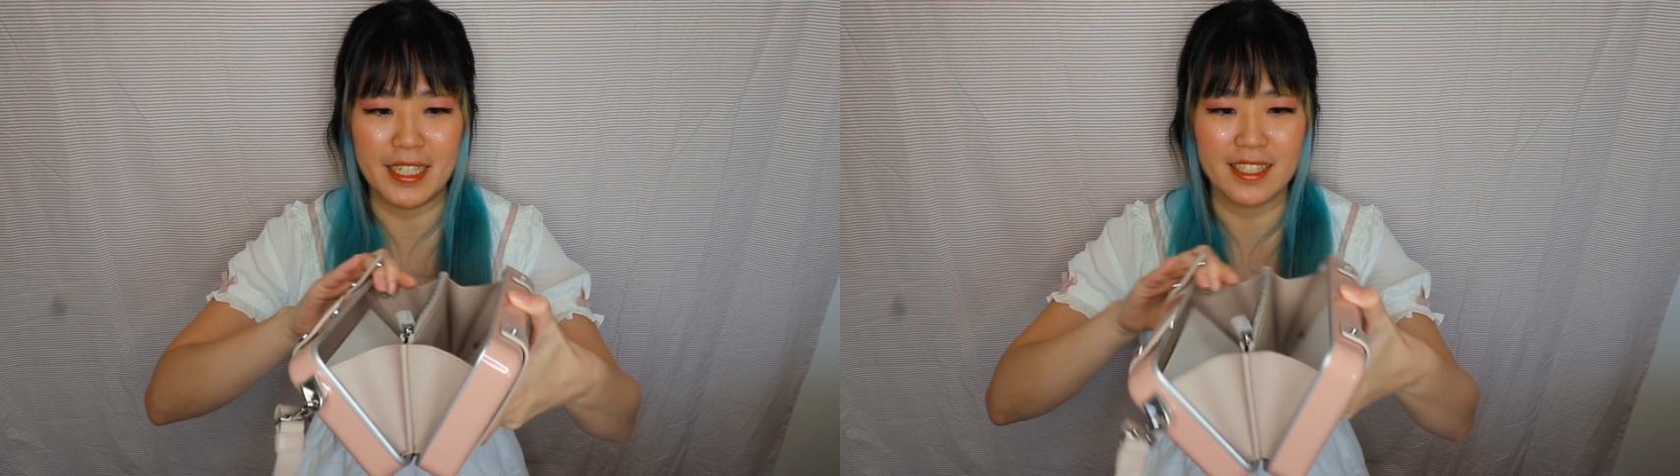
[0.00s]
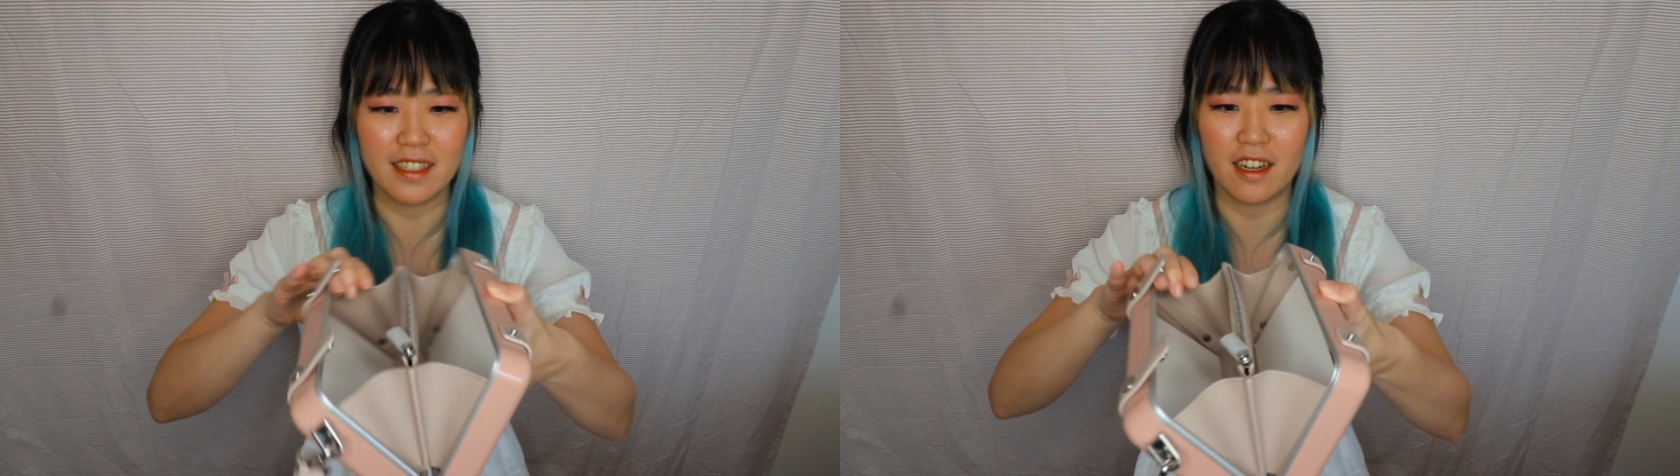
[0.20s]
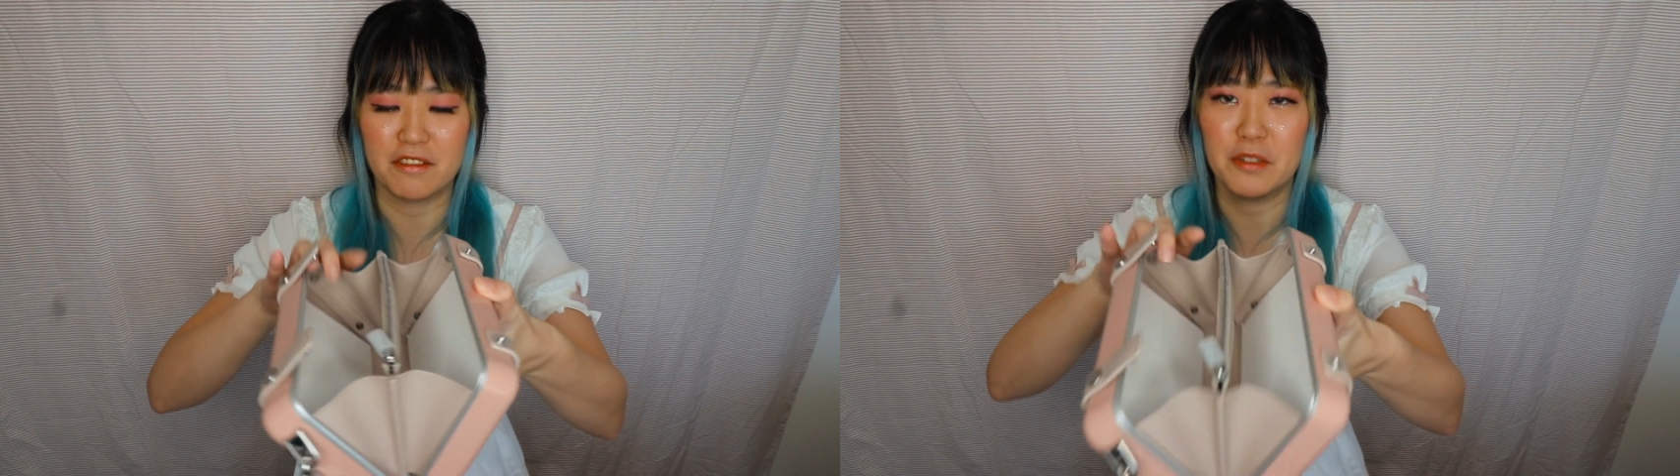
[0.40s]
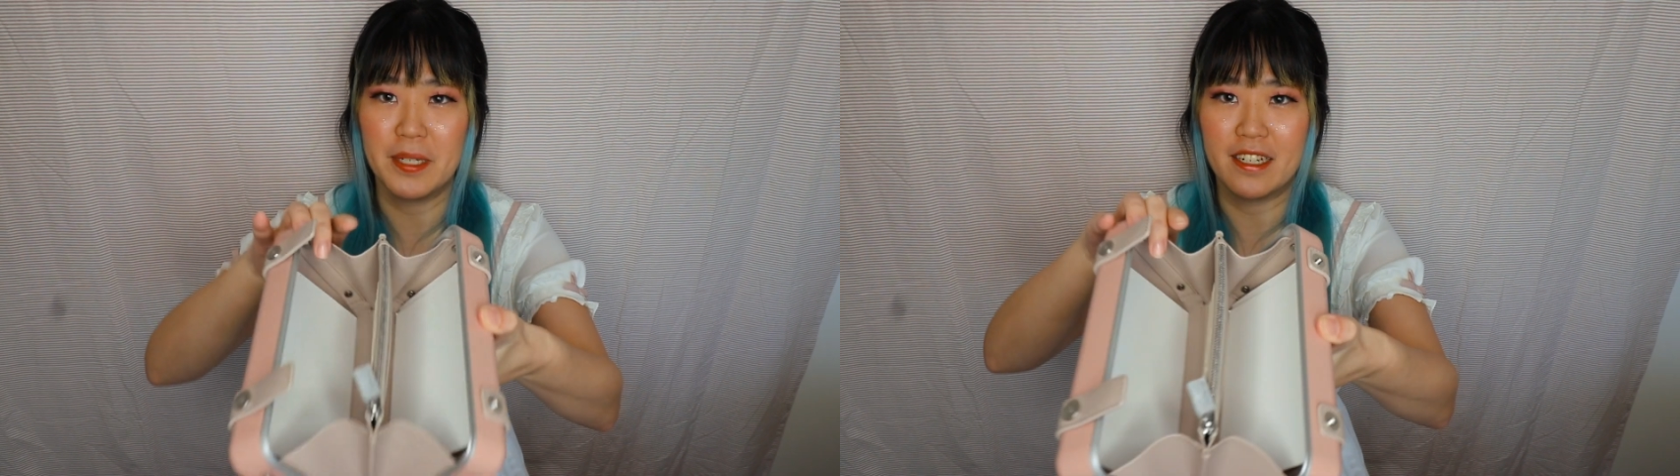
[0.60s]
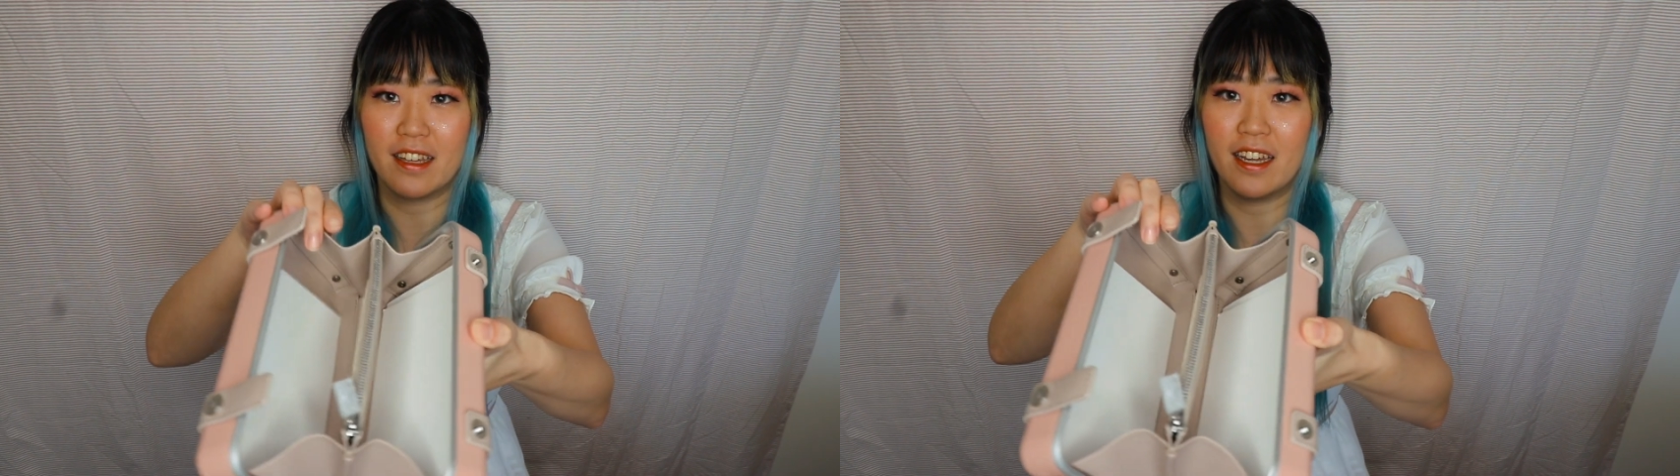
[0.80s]
It's a lot
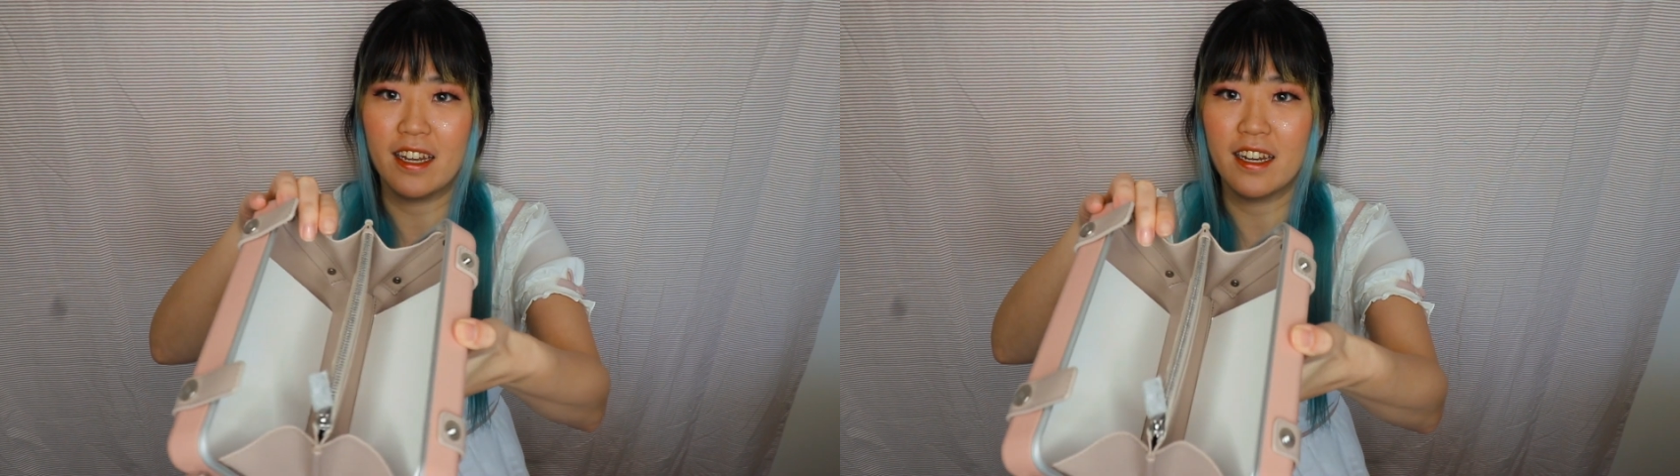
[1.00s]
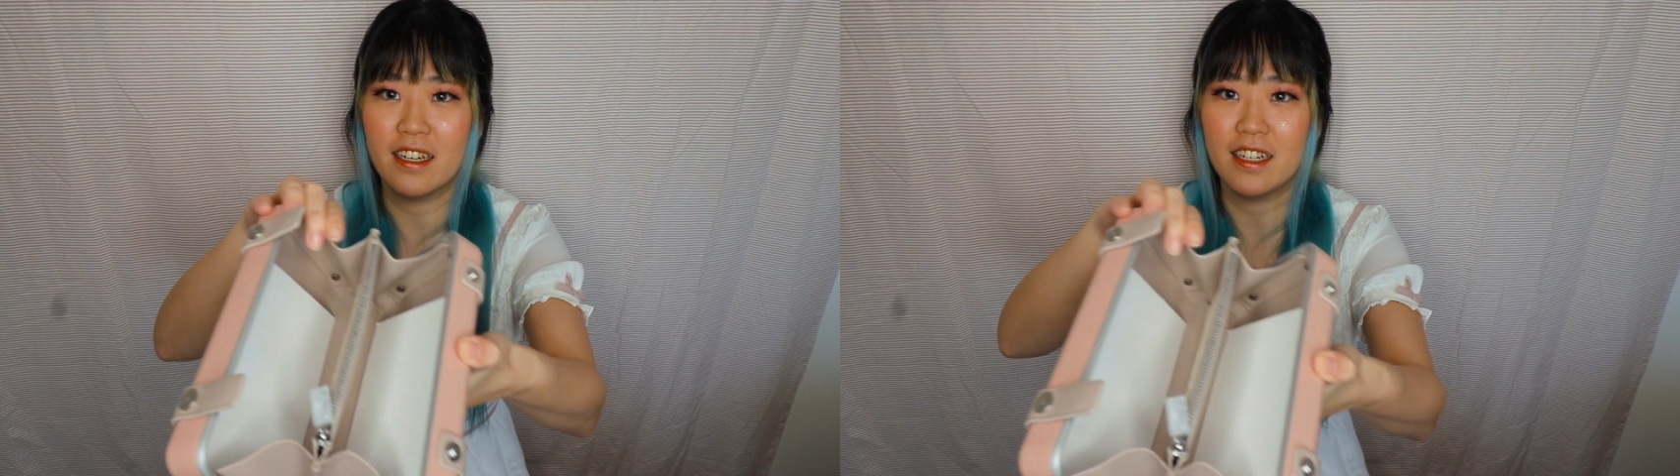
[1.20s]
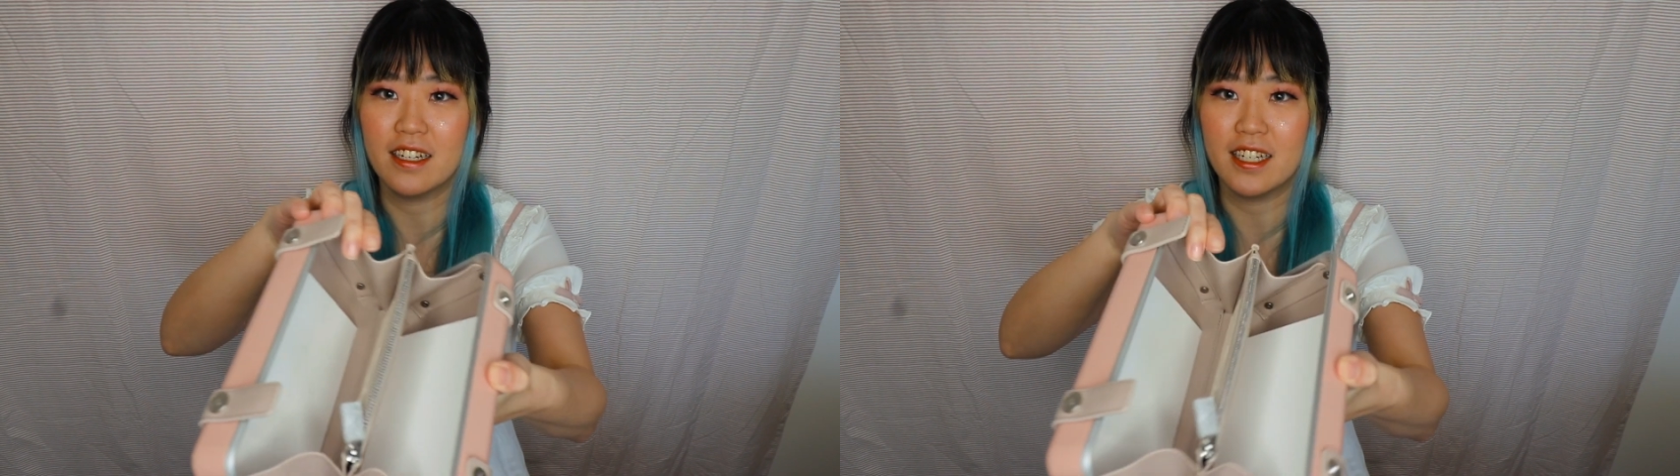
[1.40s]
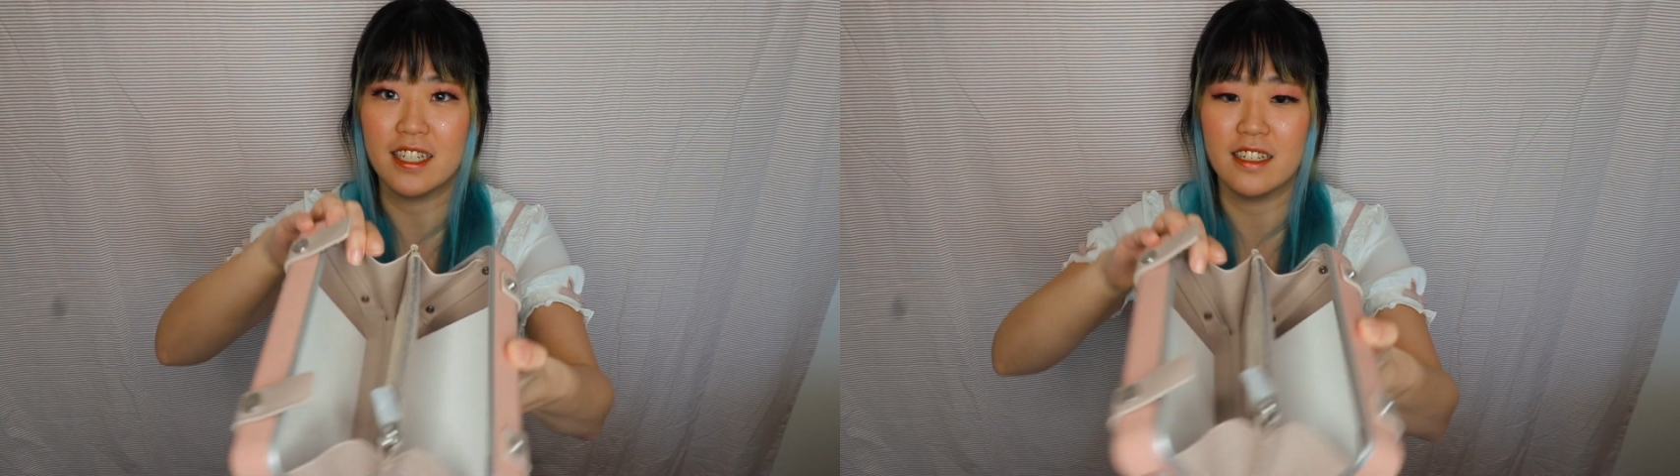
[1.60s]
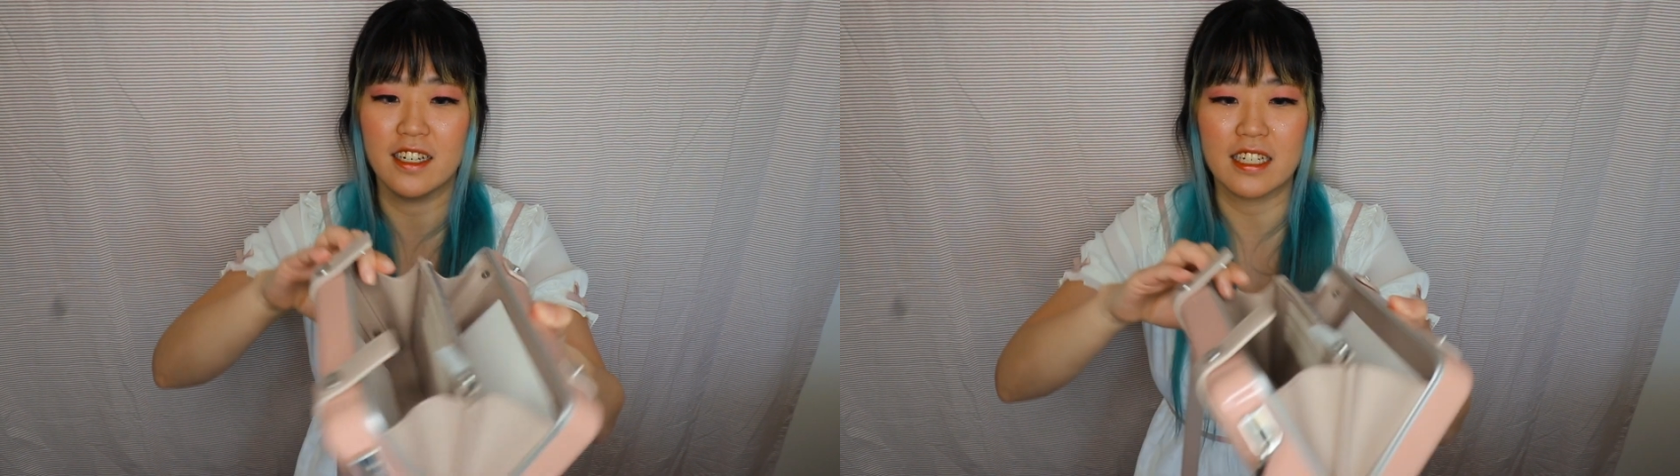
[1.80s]
roomier than
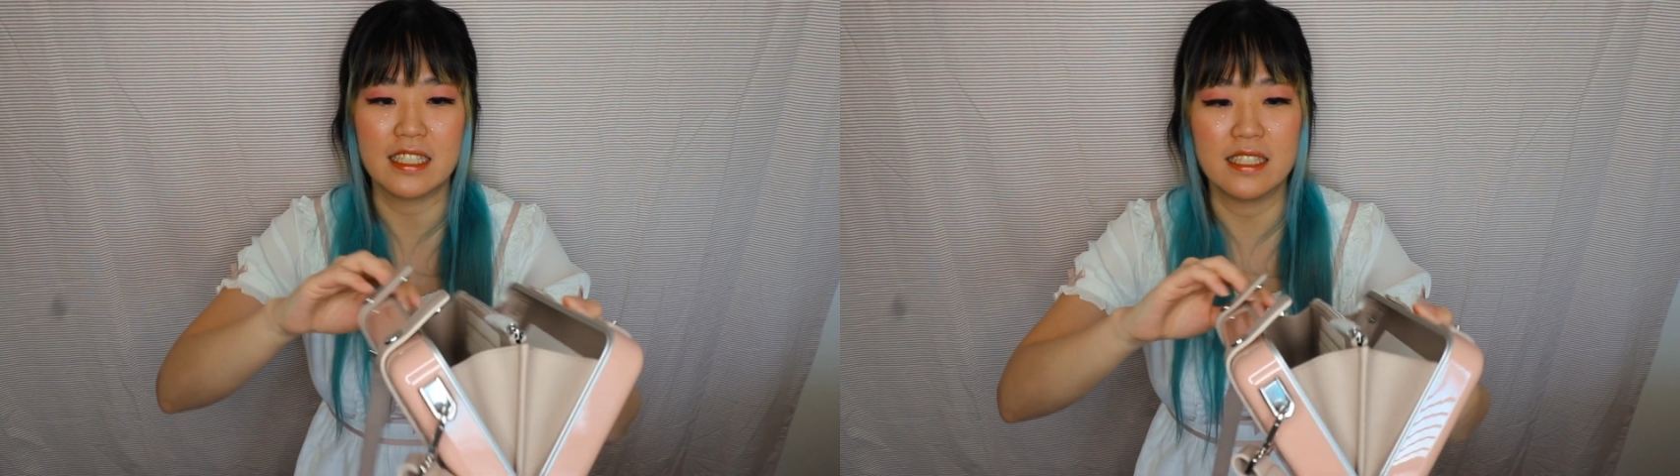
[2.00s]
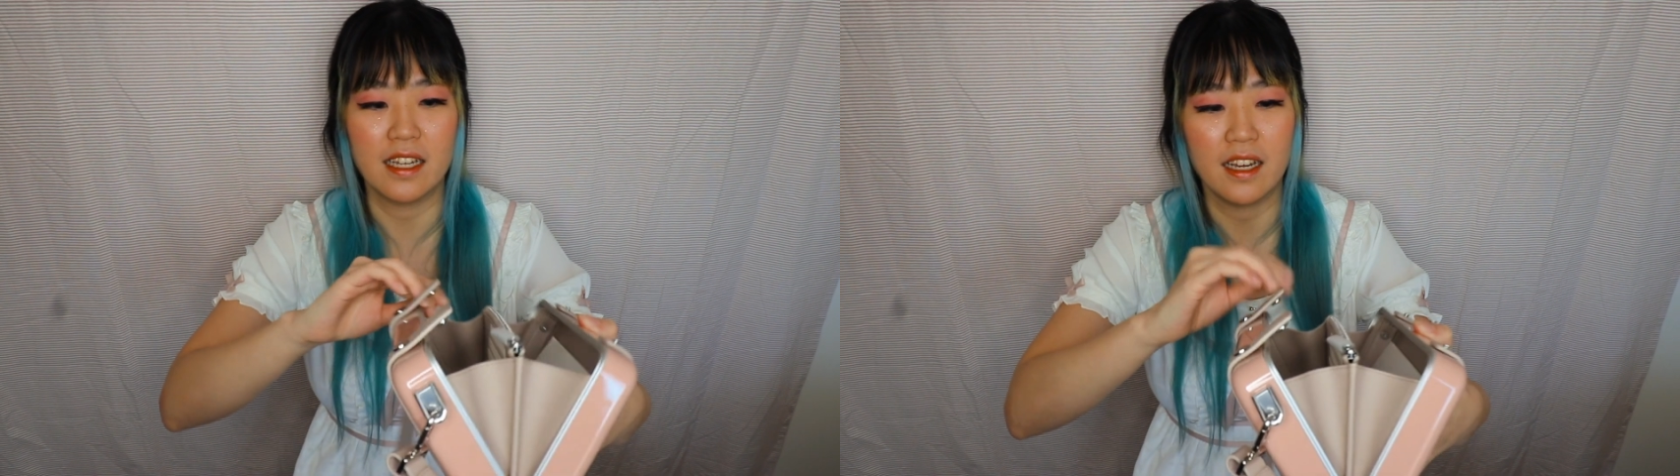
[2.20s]
it looks.